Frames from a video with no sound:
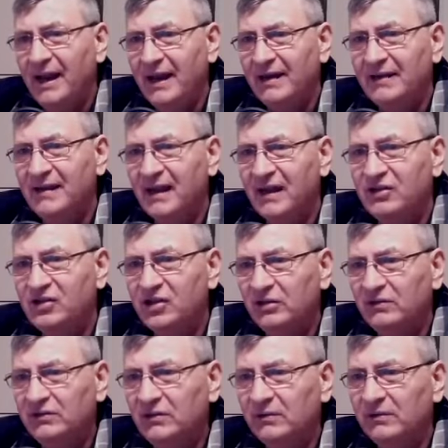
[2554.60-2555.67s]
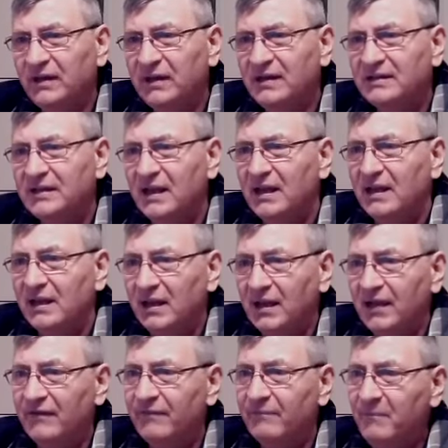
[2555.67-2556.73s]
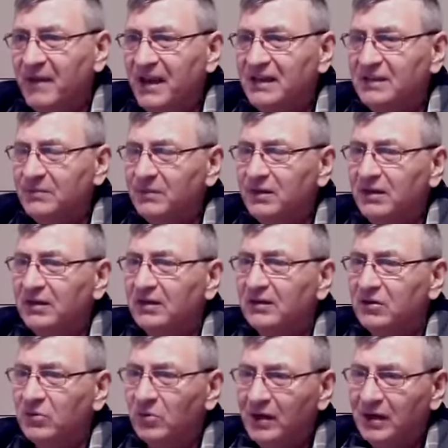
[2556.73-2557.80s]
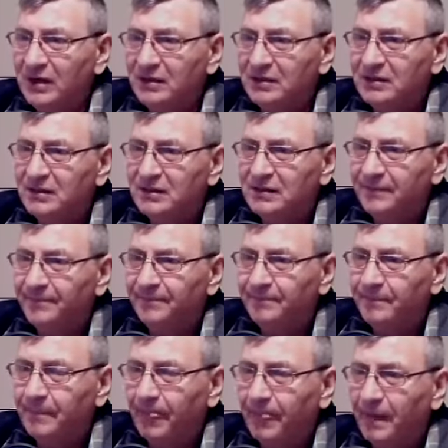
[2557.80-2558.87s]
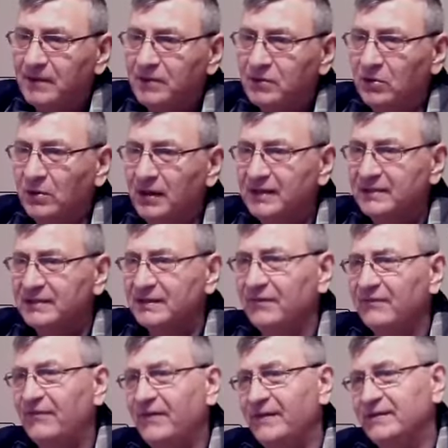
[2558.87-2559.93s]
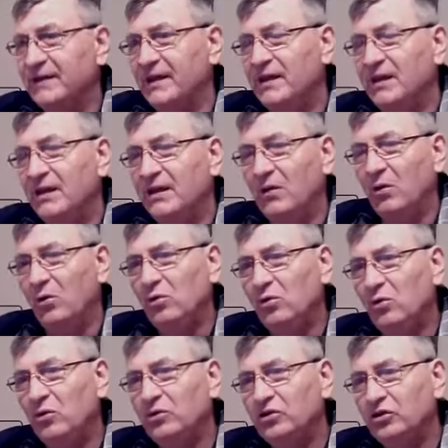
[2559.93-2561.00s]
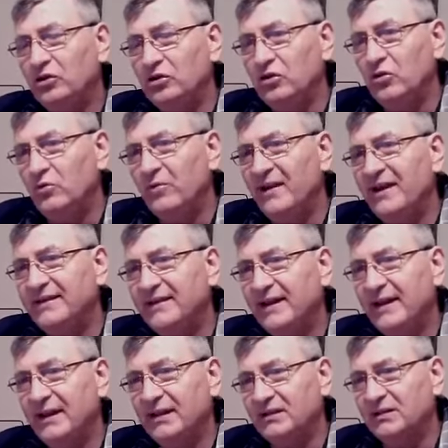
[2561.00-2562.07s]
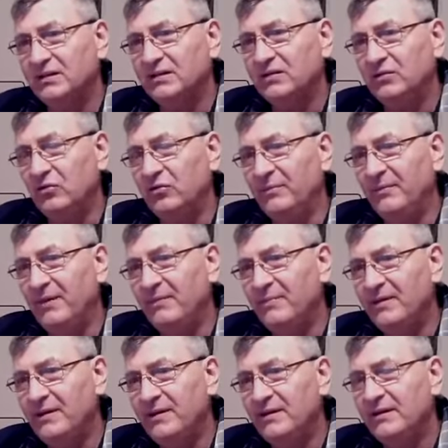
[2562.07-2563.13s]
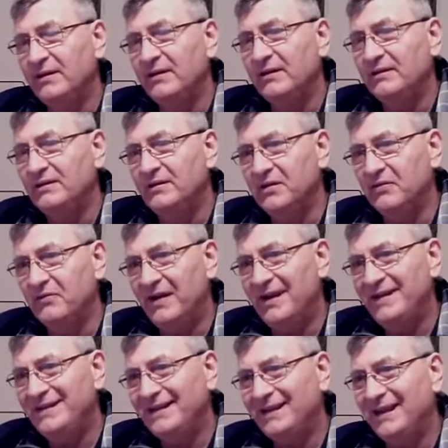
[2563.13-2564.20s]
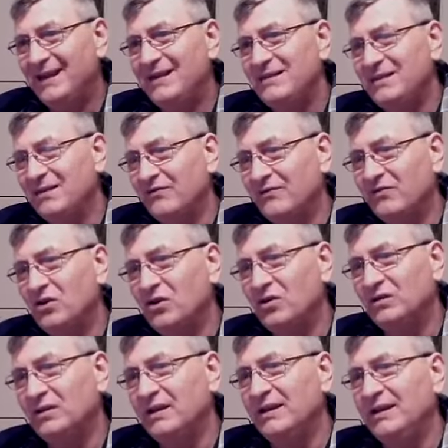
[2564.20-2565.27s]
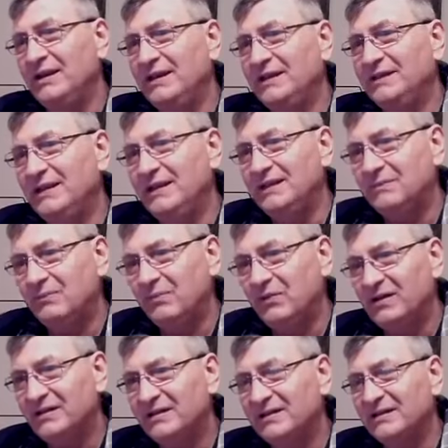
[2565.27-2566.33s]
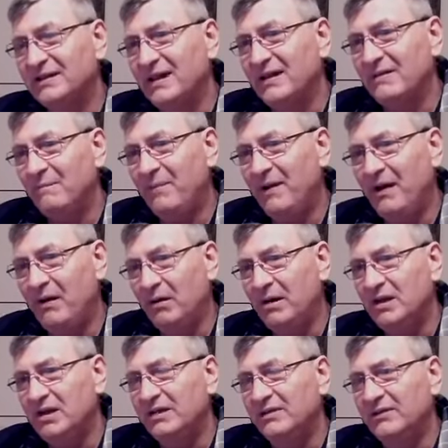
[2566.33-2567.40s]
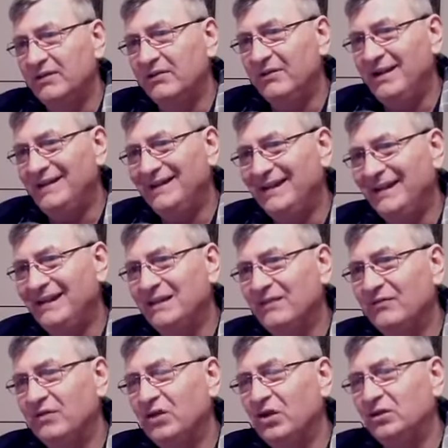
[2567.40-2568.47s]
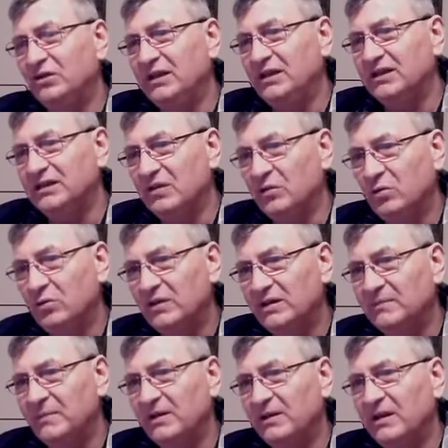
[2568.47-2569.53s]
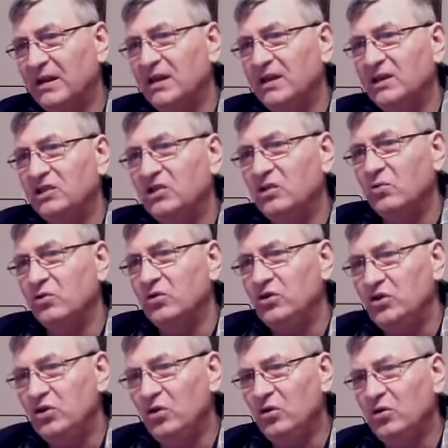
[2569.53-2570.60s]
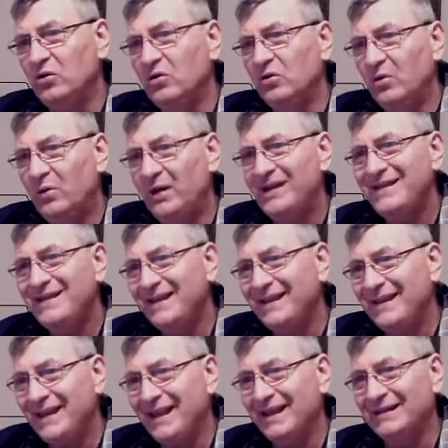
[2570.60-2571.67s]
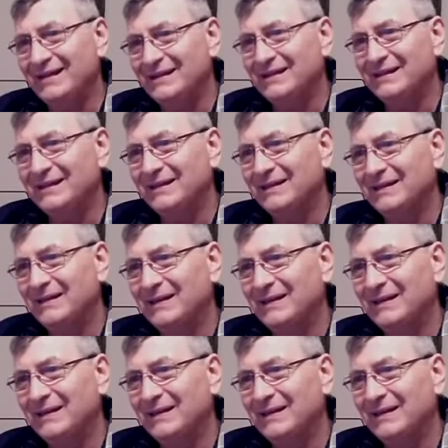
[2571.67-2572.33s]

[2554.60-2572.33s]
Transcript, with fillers: and thy gentleness have made me great. So let's confess. O Lord, your right hand. You remember? The right hand of God is his presence and power. The right hand of God is the Holy Spirit. So your right hand